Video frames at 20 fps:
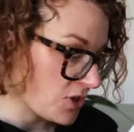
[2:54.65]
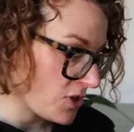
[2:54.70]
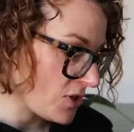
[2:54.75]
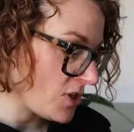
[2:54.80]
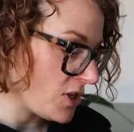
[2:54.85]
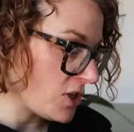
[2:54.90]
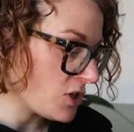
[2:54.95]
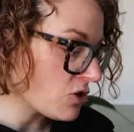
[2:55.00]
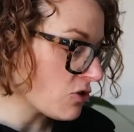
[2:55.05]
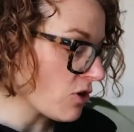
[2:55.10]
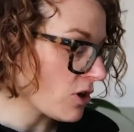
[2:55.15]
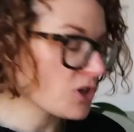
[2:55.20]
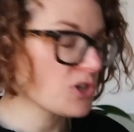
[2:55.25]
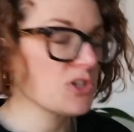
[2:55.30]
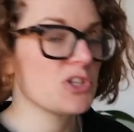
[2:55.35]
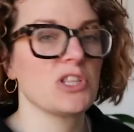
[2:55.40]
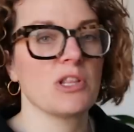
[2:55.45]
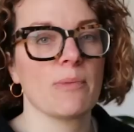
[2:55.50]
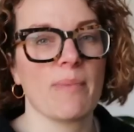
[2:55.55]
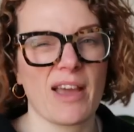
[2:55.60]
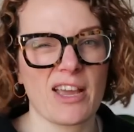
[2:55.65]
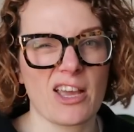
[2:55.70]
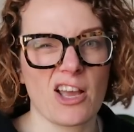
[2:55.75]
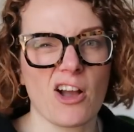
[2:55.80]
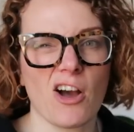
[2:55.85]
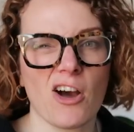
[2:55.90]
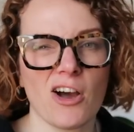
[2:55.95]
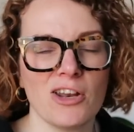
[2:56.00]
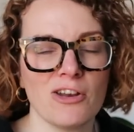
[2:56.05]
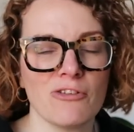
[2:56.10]
because the instructions in the back
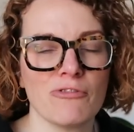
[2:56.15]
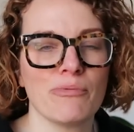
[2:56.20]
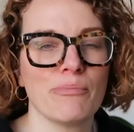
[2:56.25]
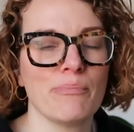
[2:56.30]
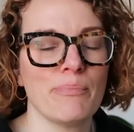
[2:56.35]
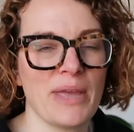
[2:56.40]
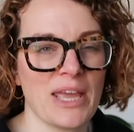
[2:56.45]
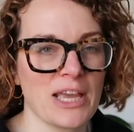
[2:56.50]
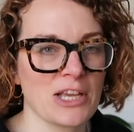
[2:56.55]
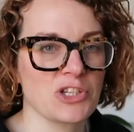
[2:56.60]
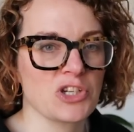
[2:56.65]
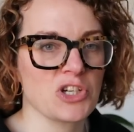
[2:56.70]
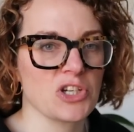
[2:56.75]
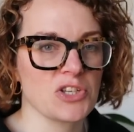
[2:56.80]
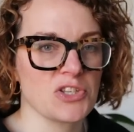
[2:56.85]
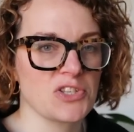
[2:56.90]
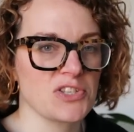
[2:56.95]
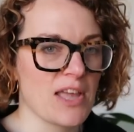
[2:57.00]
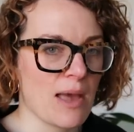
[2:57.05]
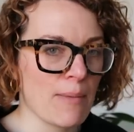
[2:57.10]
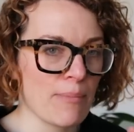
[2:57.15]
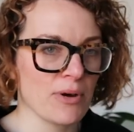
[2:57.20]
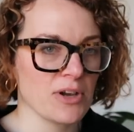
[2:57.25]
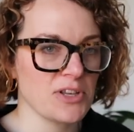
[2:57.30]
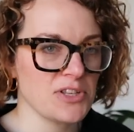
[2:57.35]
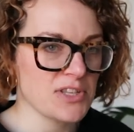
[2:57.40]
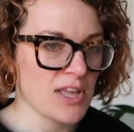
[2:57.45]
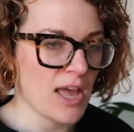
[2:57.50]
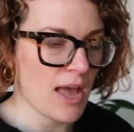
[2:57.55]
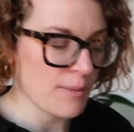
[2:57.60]
are kind of picture step by
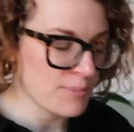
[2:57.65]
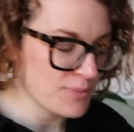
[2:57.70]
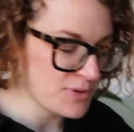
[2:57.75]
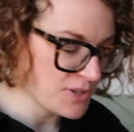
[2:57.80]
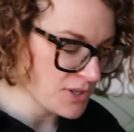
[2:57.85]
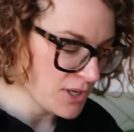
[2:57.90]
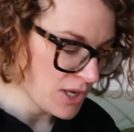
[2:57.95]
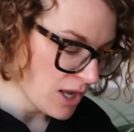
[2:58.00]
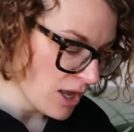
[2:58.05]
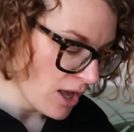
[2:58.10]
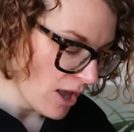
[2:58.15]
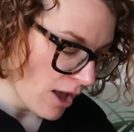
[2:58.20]
steps.